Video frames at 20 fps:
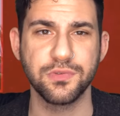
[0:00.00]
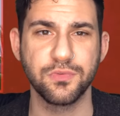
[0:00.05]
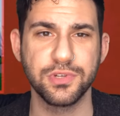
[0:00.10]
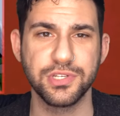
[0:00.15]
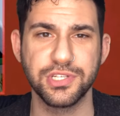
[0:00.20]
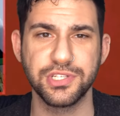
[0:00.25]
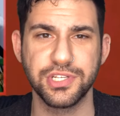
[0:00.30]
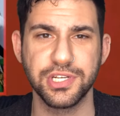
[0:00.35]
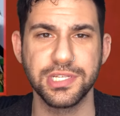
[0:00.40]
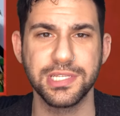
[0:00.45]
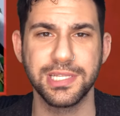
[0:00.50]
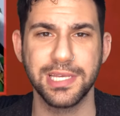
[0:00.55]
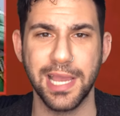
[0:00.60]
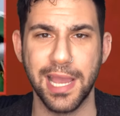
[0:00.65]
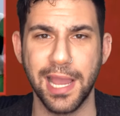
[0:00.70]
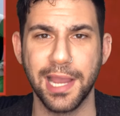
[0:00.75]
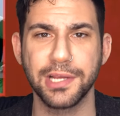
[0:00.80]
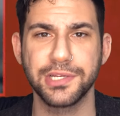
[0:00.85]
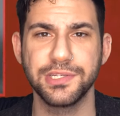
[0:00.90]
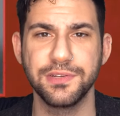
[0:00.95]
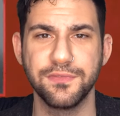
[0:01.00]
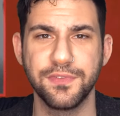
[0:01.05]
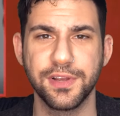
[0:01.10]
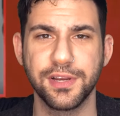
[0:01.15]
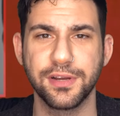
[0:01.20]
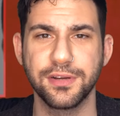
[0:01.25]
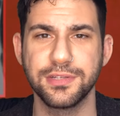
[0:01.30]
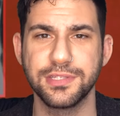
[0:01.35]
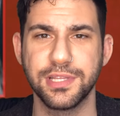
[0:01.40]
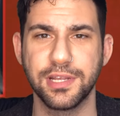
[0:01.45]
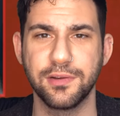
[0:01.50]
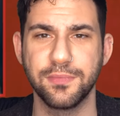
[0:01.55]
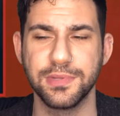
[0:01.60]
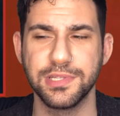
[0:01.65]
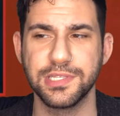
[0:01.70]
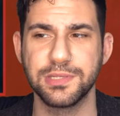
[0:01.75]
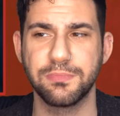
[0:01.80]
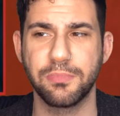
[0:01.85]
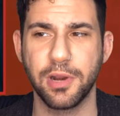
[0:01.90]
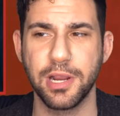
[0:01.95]
which is just the action figures that have
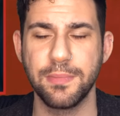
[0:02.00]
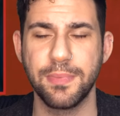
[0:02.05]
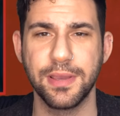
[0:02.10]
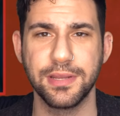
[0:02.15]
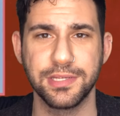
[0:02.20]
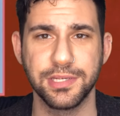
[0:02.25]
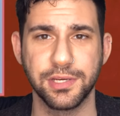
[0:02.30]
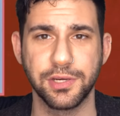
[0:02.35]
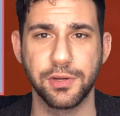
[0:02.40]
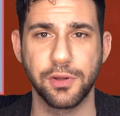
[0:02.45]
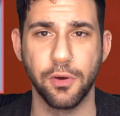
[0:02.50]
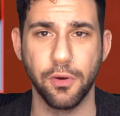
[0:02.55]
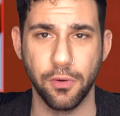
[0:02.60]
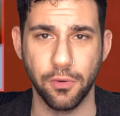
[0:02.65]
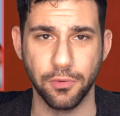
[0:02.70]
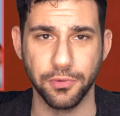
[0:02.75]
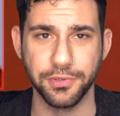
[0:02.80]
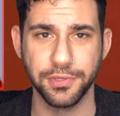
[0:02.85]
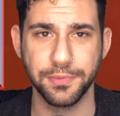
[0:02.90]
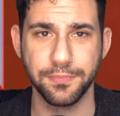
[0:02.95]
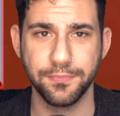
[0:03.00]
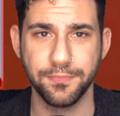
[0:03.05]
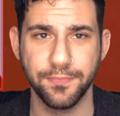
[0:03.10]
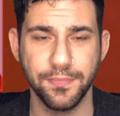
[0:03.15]
been spray painted gold.